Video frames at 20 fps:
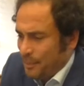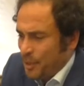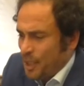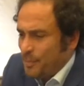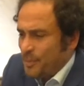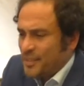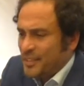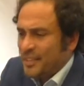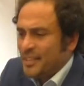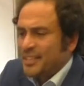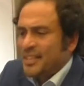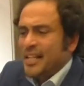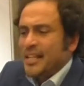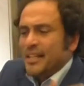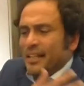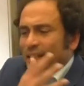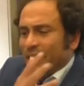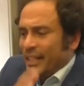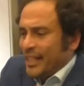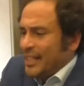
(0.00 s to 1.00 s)
purposes
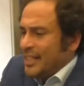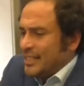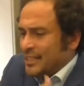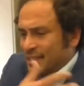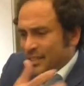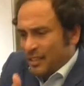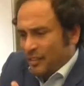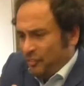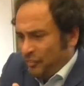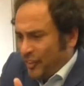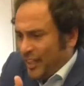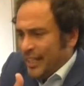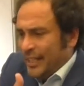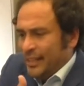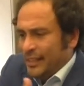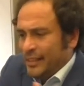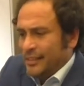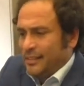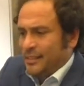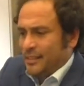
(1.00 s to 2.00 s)
is
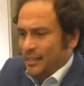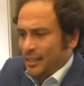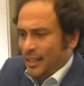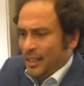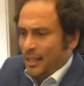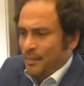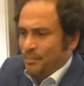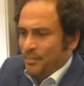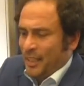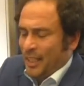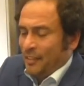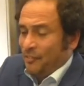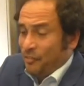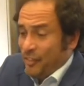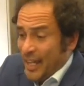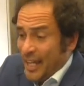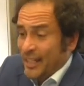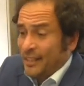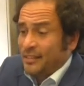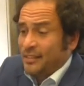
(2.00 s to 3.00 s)
filled, in
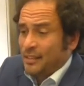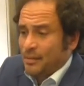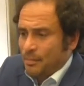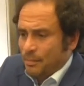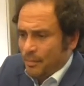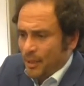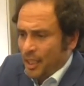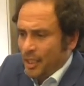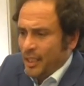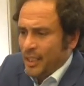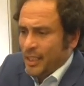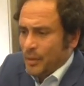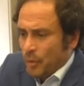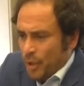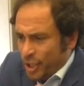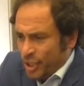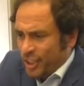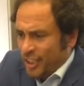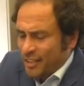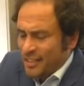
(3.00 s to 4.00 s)
fact, by
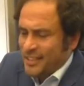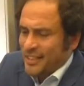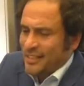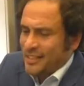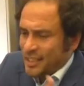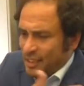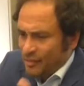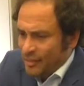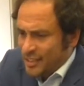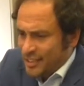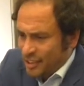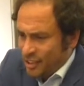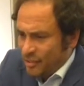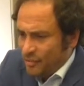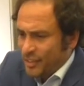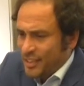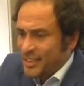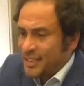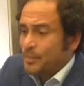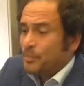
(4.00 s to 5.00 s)
workers and civil
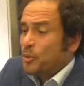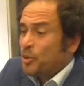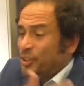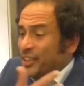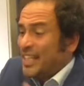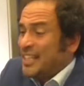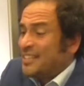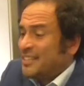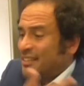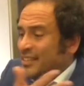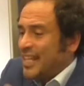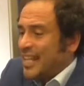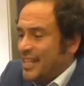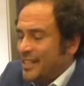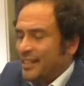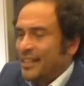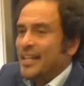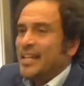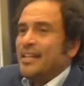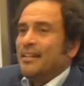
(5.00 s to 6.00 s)
servants
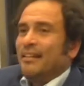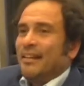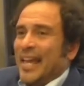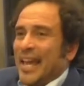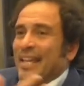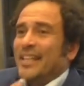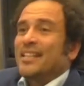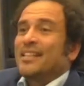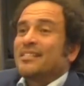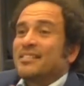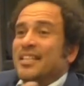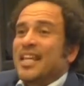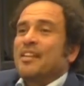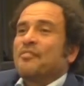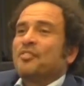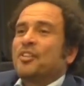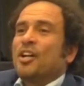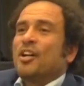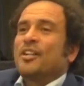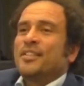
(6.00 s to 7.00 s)
protesting lacking
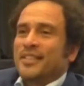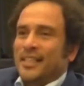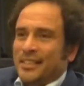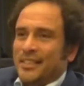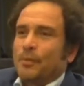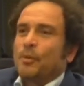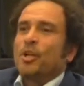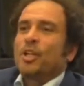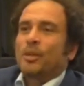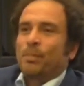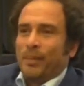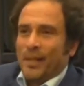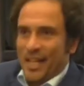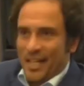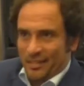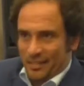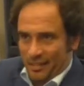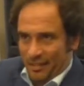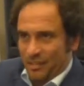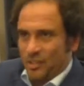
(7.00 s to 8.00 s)
safeguards at the workplace.